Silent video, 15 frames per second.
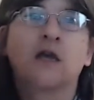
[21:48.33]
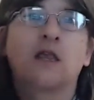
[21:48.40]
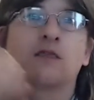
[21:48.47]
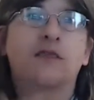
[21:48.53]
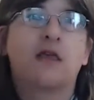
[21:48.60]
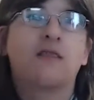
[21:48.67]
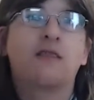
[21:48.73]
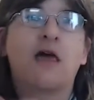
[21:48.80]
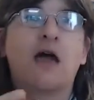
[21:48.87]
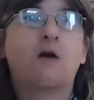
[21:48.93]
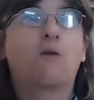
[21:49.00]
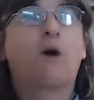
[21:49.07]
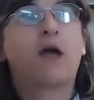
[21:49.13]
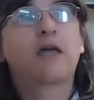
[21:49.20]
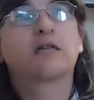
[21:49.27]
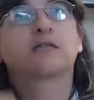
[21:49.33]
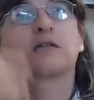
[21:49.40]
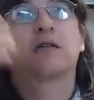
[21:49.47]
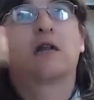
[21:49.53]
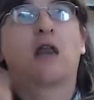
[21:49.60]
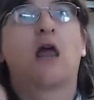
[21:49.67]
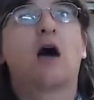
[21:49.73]
Then that way it's
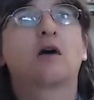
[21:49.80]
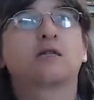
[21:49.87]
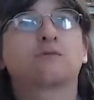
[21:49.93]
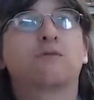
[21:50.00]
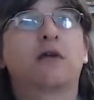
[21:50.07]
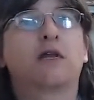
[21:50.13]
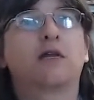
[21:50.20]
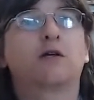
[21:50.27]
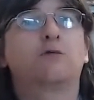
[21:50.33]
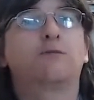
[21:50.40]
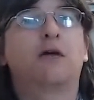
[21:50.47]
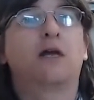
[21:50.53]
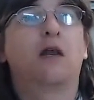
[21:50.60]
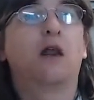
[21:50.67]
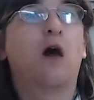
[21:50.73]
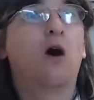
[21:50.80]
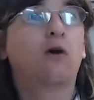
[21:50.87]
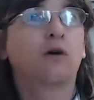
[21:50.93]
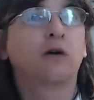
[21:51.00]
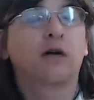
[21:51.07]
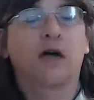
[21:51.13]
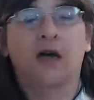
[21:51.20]
going to last me a little bit
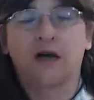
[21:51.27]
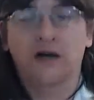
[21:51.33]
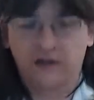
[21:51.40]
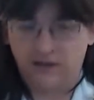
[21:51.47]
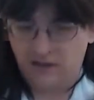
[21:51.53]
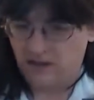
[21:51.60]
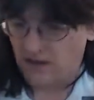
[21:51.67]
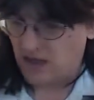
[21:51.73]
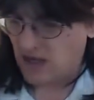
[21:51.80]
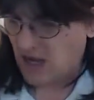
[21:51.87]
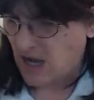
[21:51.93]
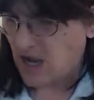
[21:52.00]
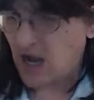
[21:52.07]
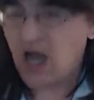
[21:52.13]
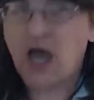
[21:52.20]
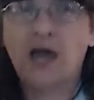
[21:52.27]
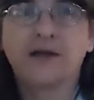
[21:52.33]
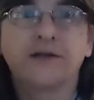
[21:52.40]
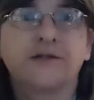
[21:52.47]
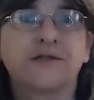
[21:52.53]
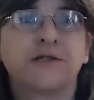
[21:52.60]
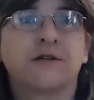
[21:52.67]
longer.
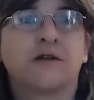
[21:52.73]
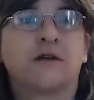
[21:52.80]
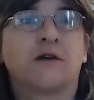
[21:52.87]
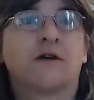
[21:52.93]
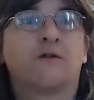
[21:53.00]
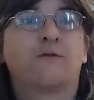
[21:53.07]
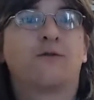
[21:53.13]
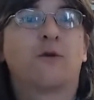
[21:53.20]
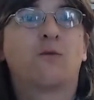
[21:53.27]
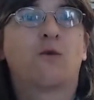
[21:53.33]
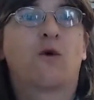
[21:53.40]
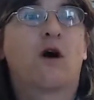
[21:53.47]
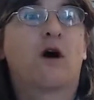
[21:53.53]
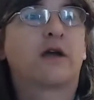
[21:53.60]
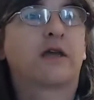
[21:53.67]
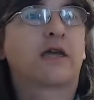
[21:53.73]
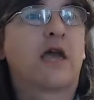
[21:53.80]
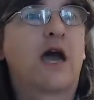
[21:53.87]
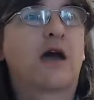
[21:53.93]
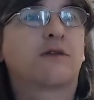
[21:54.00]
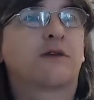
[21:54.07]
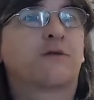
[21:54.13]
And from what I
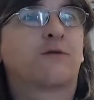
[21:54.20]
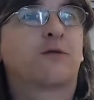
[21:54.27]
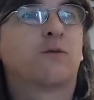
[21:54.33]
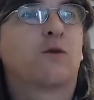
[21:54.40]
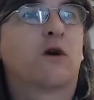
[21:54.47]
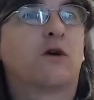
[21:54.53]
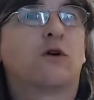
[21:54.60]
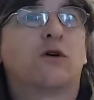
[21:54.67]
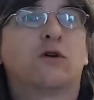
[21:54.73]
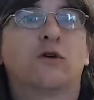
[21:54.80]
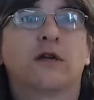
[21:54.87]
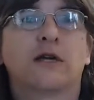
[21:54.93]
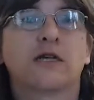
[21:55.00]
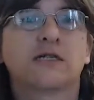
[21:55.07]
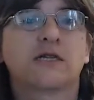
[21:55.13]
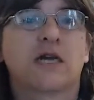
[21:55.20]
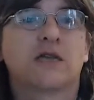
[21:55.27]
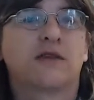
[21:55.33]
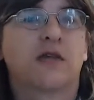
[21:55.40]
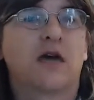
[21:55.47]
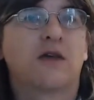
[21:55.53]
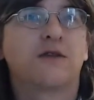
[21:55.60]
gathered from what Horlicks
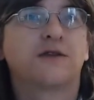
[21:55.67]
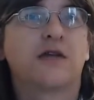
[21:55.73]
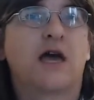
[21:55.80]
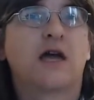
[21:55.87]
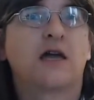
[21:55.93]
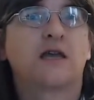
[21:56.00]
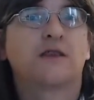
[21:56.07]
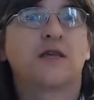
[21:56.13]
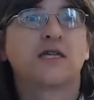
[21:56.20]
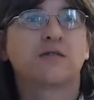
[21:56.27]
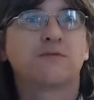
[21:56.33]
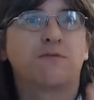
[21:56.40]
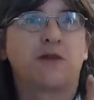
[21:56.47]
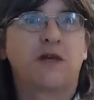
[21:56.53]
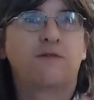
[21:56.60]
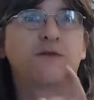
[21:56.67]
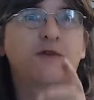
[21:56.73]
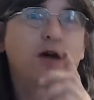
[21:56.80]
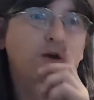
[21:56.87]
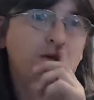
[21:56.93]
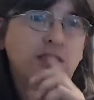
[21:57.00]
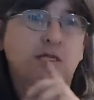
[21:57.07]
said the other day, this, even
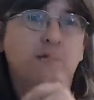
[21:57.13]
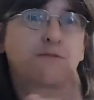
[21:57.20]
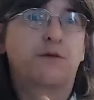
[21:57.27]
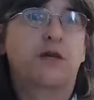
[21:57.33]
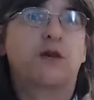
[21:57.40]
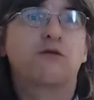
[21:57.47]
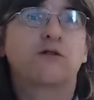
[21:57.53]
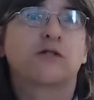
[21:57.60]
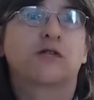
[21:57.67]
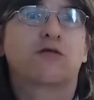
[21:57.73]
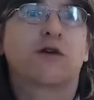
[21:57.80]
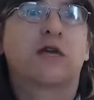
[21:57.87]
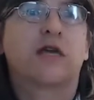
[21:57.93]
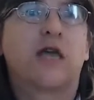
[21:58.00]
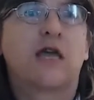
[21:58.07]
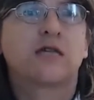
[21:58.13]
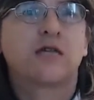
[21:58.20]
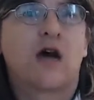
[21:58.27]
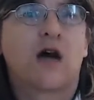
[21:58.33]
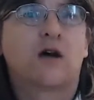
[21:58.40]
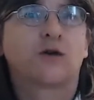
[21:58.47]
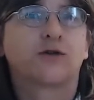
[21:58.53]
though this computer is 3 years
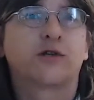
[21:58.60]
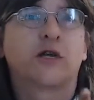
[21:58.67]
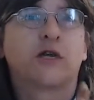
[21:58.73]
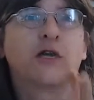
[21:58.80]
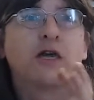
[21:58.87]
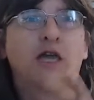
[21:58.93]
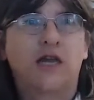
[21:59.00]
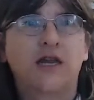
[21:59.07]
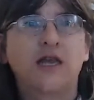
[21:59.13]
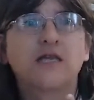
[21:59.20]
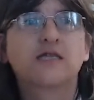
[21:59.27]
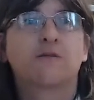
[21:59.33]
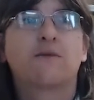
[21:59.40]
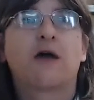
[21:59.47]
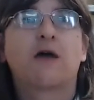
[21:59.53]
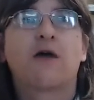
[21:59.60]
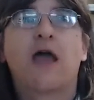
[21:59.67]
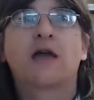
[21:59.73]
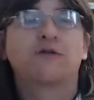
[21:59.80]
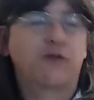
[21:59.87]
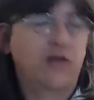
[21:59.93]
old, it is about entry